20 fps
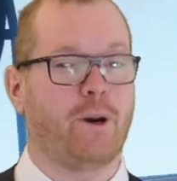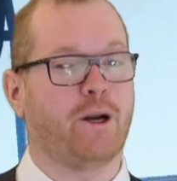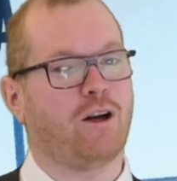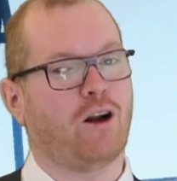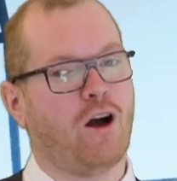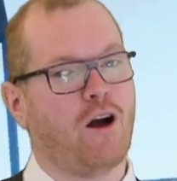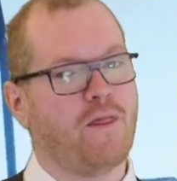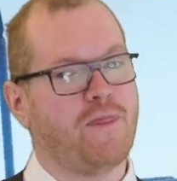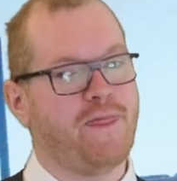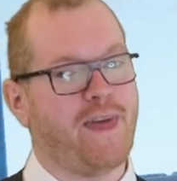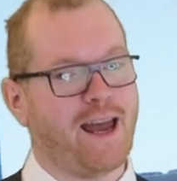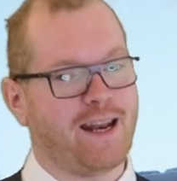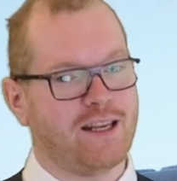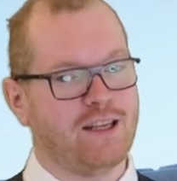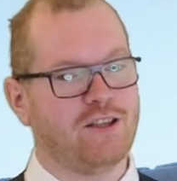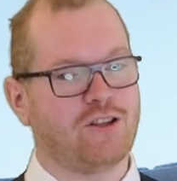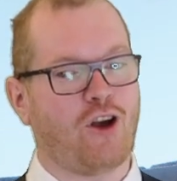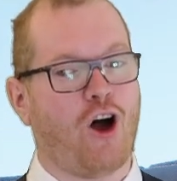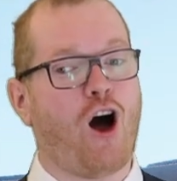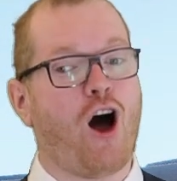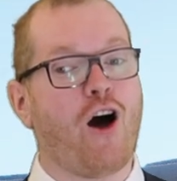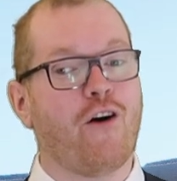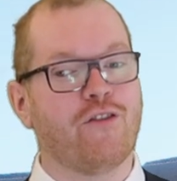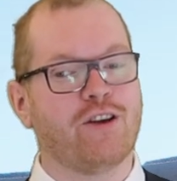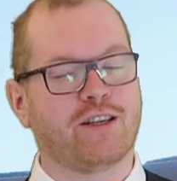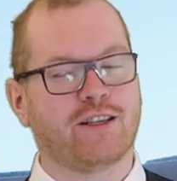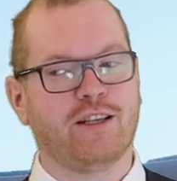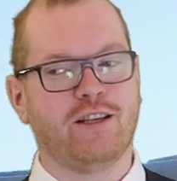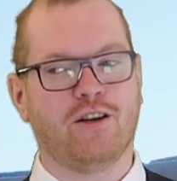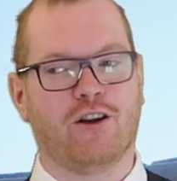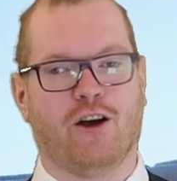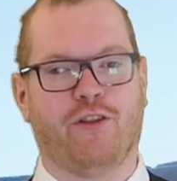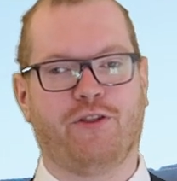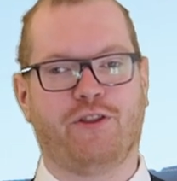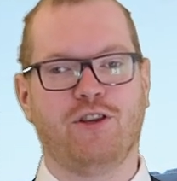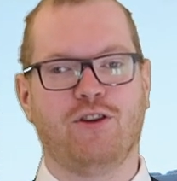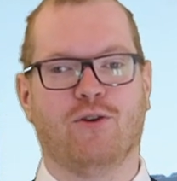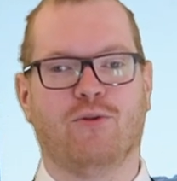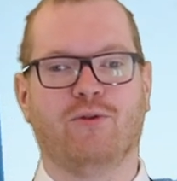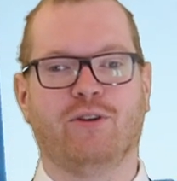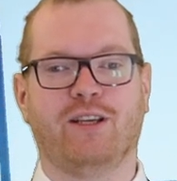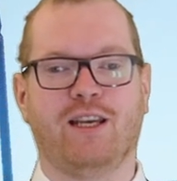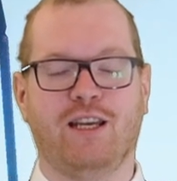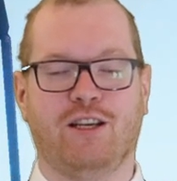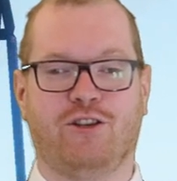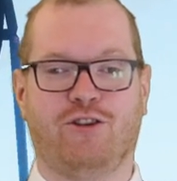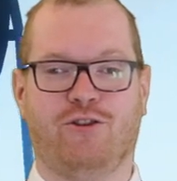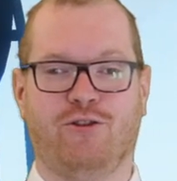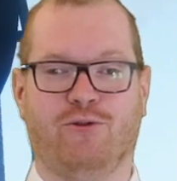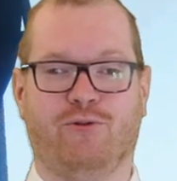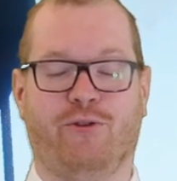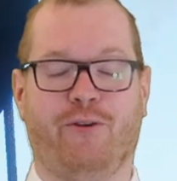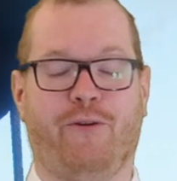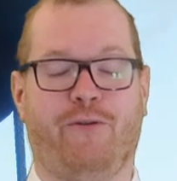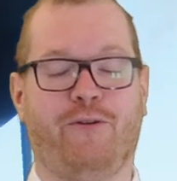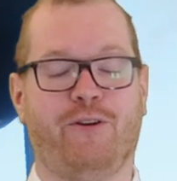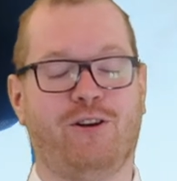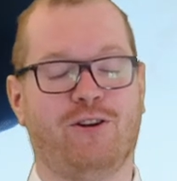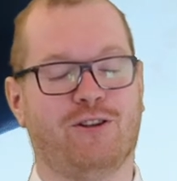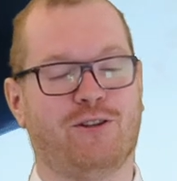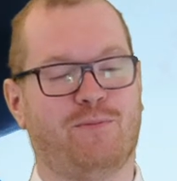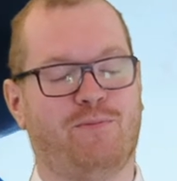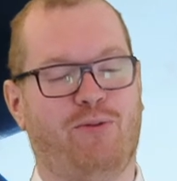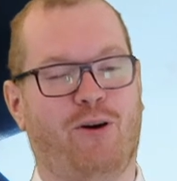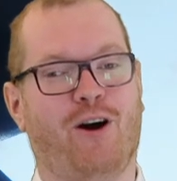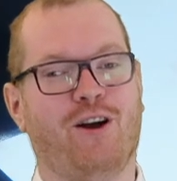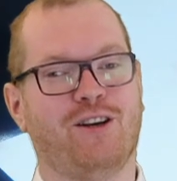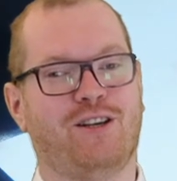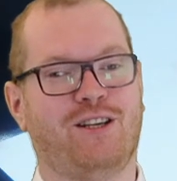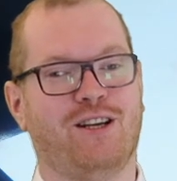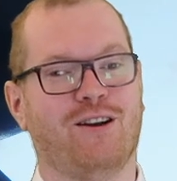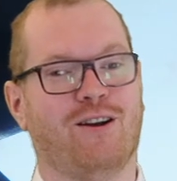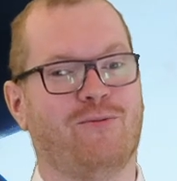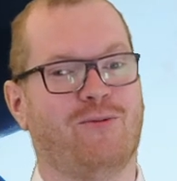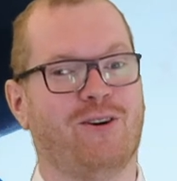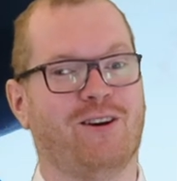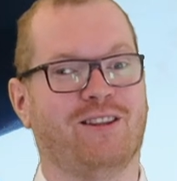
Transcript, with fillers: But that is obviously not the only issue. If you just punch in on